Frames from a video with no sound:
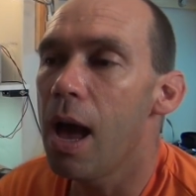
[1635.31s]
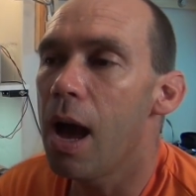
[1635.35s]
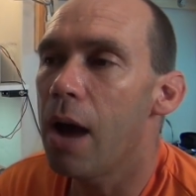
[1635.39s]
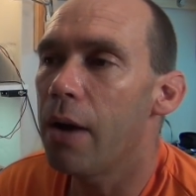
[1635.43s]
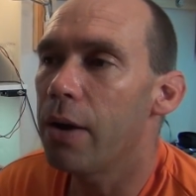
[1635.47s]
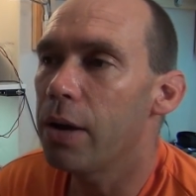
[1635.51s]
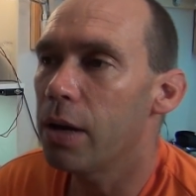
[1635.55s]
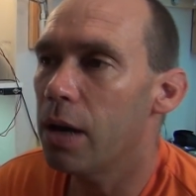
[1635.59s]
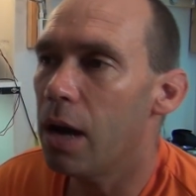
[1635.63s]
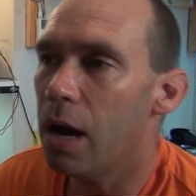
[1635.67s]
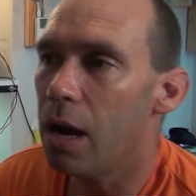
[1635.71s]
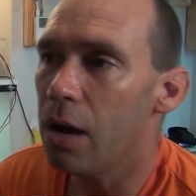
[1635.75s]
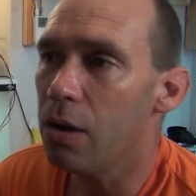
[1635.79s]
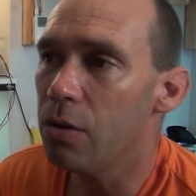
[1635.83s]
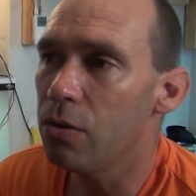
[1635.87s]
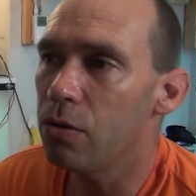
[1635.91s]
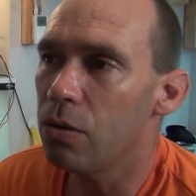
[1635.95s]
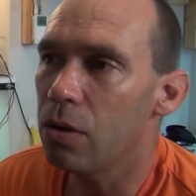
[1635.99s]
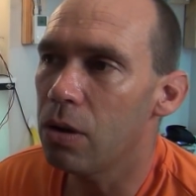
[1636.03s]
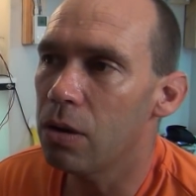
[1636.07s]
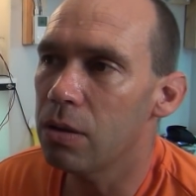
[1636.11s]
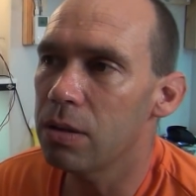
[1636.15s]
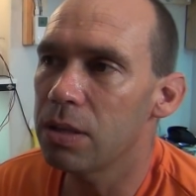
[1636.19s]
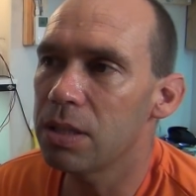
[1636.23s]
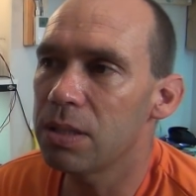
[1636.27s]
I mean, I'd
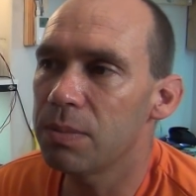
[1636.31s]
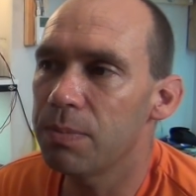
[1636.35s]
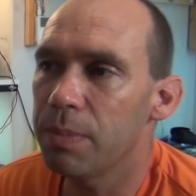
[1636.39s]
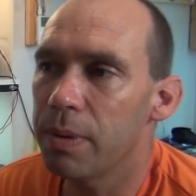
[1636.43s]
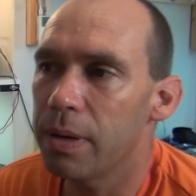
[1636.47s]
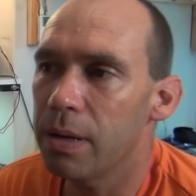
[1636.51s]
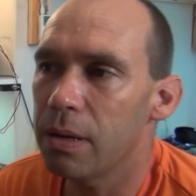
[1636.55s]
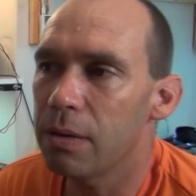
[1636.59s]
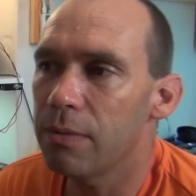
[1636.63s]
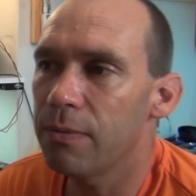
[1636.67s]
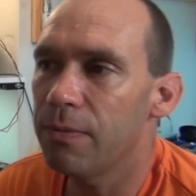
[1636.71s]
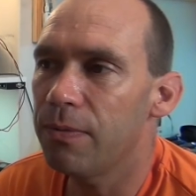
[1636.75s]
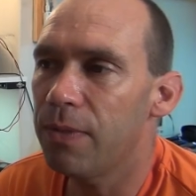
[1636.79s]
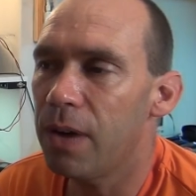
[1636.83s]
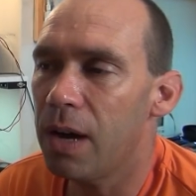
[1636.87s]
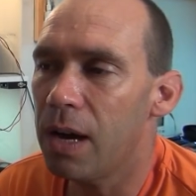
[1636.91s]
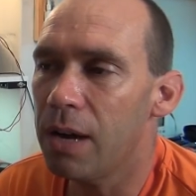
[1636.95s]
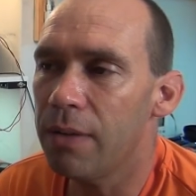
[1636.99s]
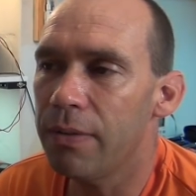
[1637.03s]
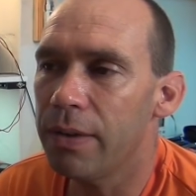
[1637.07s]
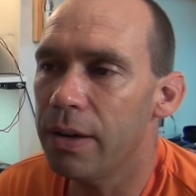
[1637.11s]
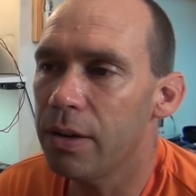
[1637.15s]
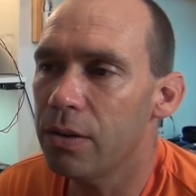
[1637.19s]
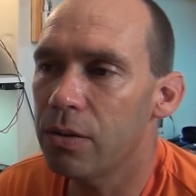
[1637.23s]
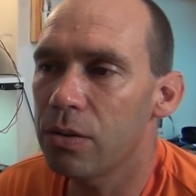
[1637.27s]
rather spend
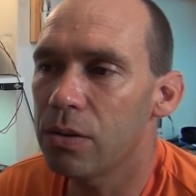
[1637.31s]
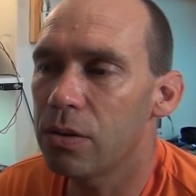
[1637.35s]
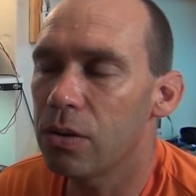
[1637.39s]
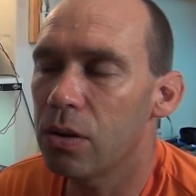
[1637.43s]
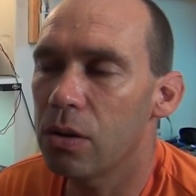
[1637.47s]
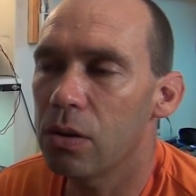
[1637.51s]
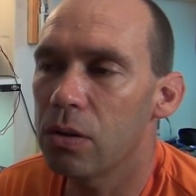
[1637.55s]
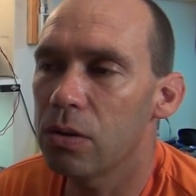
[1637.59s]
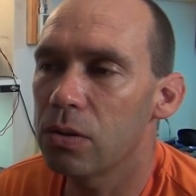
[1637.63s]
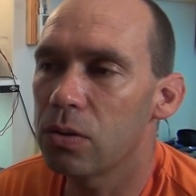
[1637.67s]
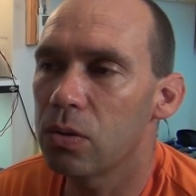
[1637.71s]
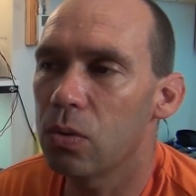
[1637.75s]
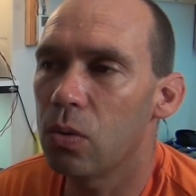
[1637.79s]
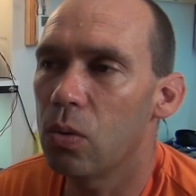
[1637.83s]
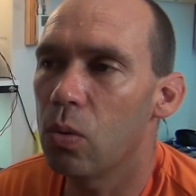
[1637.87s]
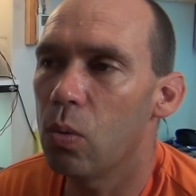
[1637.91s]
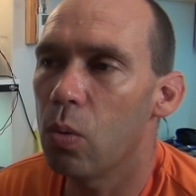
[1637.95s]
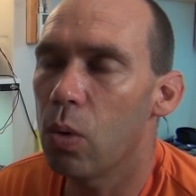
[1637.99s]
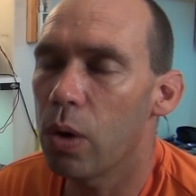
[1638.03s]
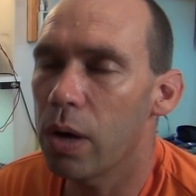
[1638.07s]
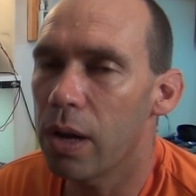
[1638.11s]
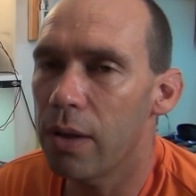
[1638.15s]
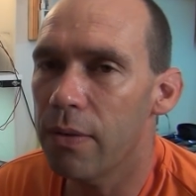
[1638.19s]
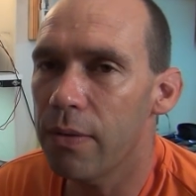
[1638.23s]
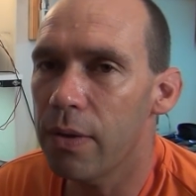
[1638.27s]
$500 or
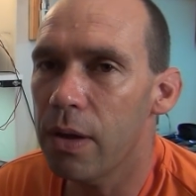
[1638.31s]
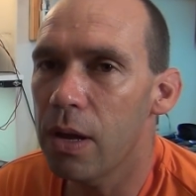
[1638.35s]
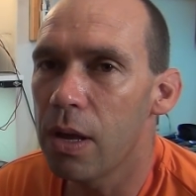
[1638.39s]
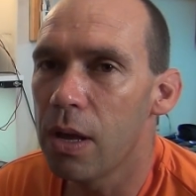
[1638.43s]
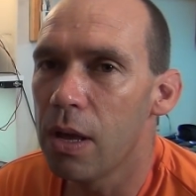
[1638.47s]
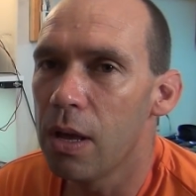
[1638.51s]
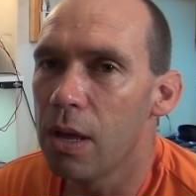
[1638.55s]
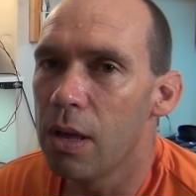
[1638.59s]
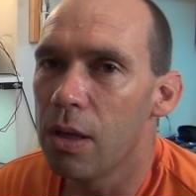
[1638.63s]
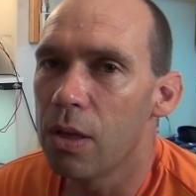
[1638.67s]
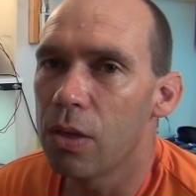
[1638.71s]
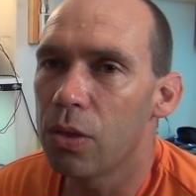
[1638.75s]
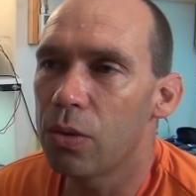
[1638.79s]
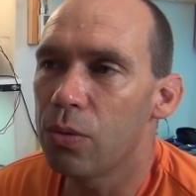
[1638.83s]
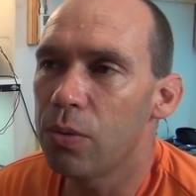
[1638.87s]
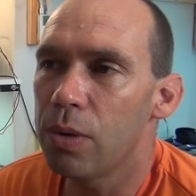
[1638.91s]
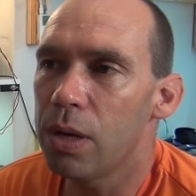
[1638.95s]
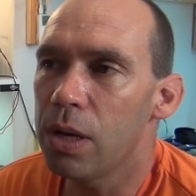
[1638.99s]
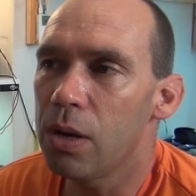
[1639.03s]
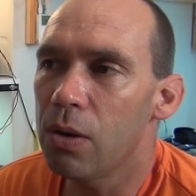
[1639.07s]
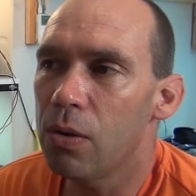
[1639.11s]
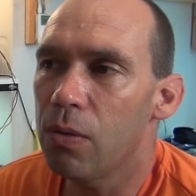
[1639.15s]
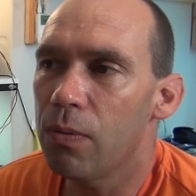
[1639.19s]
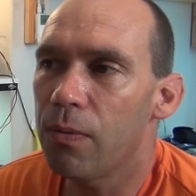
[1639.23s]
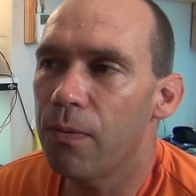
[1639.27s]
whatever,
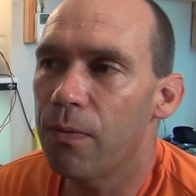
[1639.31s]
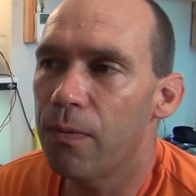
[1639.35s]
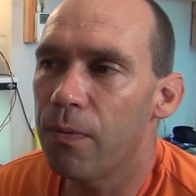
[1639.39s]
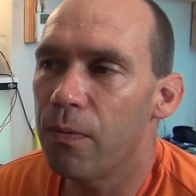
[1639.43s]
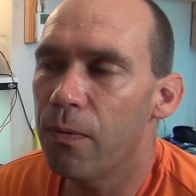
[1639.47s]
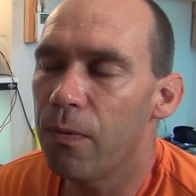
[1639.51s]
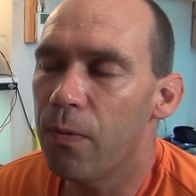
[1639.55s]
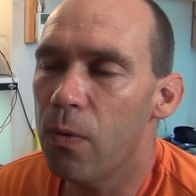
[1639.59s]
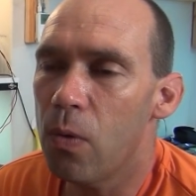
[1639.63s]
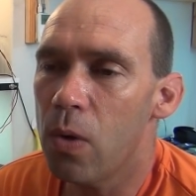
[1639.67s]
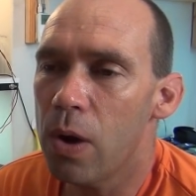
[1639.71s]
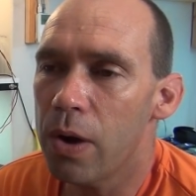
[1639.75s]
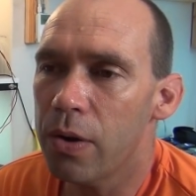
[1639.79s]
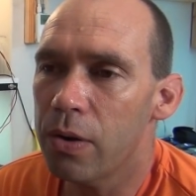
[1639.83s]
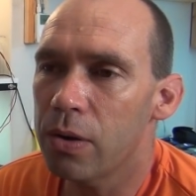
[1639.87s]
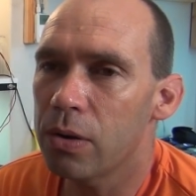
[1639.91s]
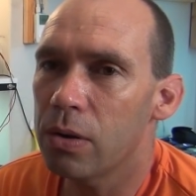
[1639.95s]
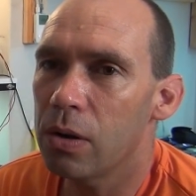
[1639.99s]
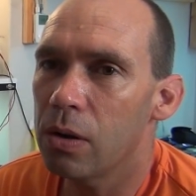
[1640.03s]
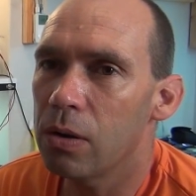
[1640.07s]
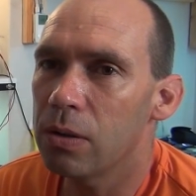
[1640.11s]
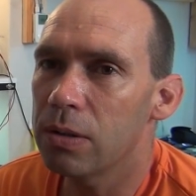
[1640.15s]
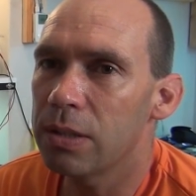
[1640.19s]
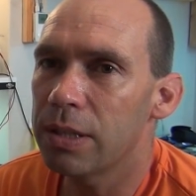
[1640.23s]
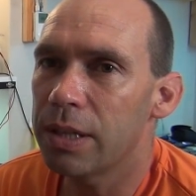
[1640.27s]
three or
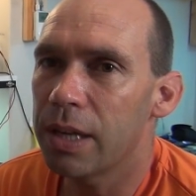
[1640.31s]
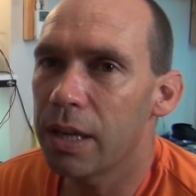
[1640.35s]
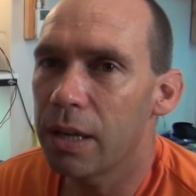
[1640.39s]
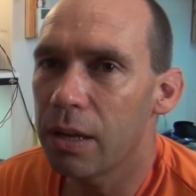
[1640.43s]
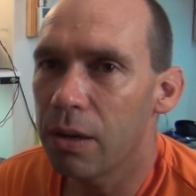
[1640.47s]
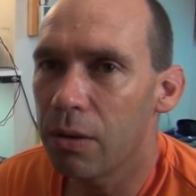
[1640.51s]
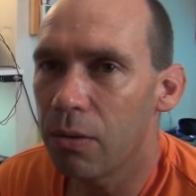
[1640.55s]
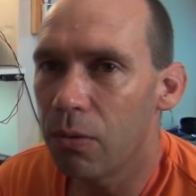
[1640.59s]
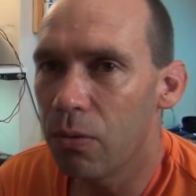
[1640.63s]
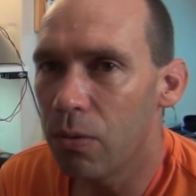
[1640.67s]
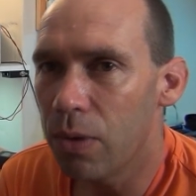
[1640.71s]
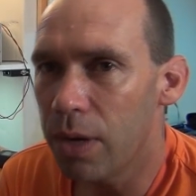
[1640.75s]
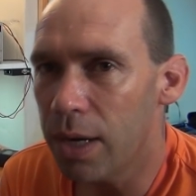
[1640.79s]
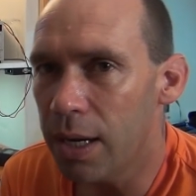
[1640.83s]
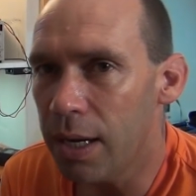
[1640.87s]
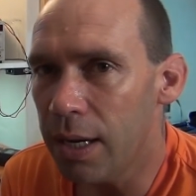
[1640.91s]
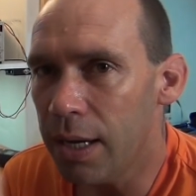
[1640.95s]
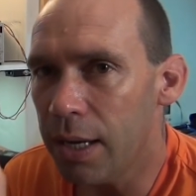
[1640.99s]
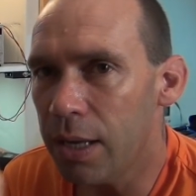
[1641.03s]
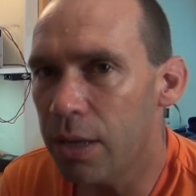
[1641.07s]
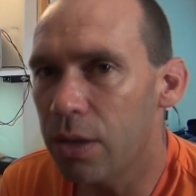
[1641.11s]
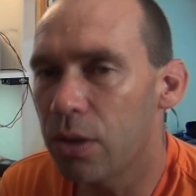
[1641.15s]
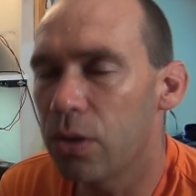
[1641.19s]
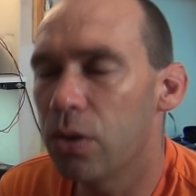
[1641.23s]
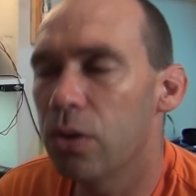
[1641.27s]
$400 and get a
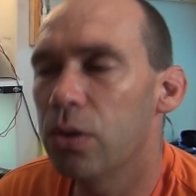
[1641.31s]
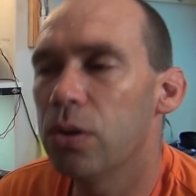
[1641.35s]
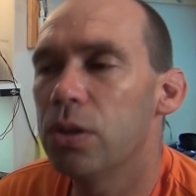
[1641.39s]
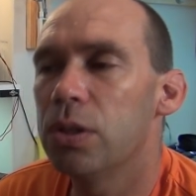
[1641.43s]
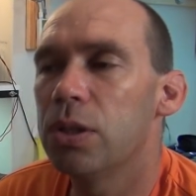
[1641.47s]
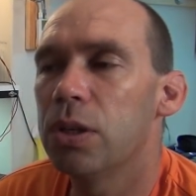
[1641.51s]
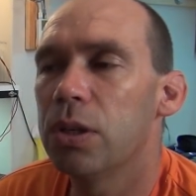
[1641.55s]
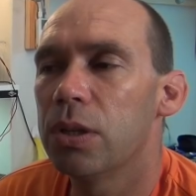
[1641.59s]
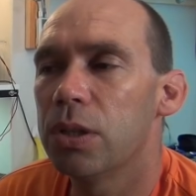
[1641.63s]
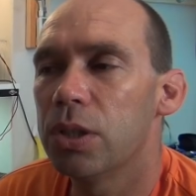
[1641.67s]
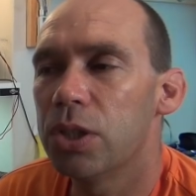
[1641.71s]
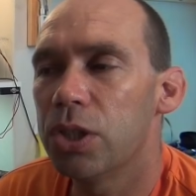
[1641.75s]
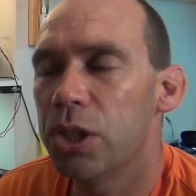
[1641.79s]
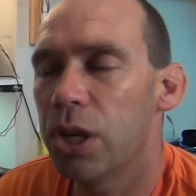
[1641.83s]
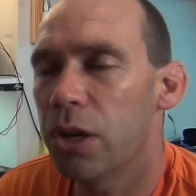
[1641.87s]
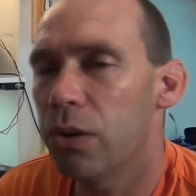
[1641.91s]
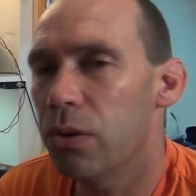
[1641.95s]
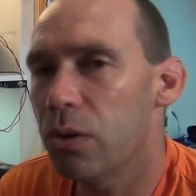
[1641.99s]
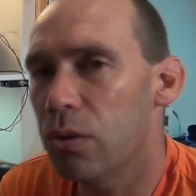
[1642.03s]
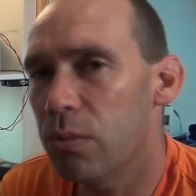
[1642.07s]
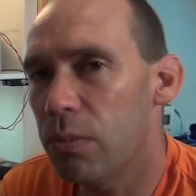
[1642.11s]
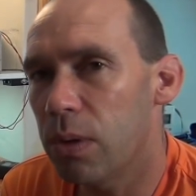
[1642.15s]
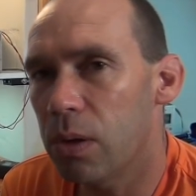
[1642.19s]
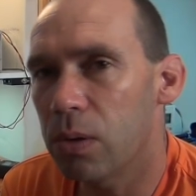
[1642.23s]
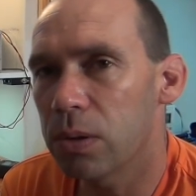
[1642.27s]
really good
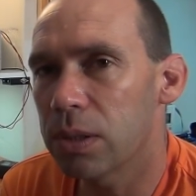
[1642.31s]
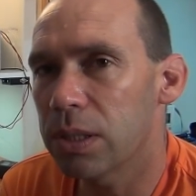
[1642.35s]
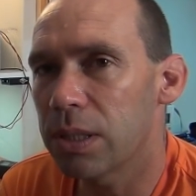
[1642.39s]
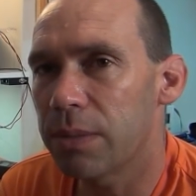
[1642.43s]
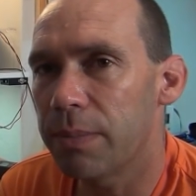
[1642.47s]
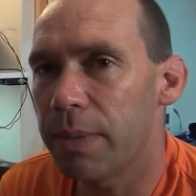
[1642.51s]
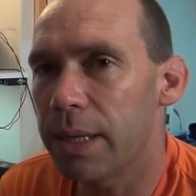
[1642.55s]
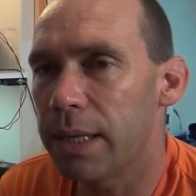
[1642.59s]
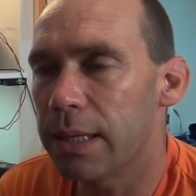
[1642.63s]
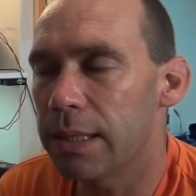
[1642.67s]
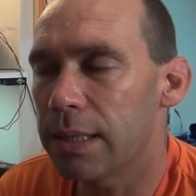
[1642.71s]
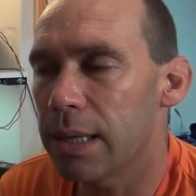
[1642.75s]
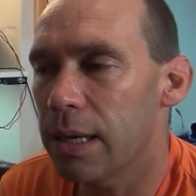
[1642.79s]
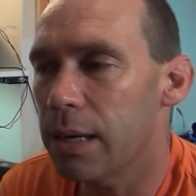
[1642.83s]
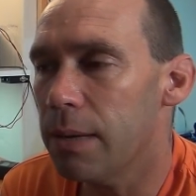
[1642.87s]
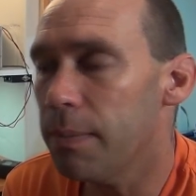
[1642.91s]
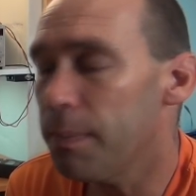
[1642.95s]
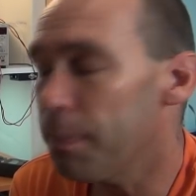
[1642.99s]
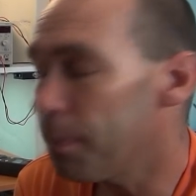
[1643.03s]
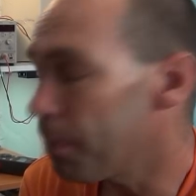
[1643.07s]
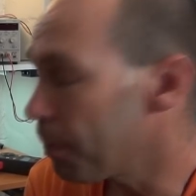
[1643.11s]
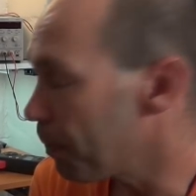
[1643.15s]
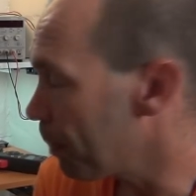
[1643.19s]
general multimeter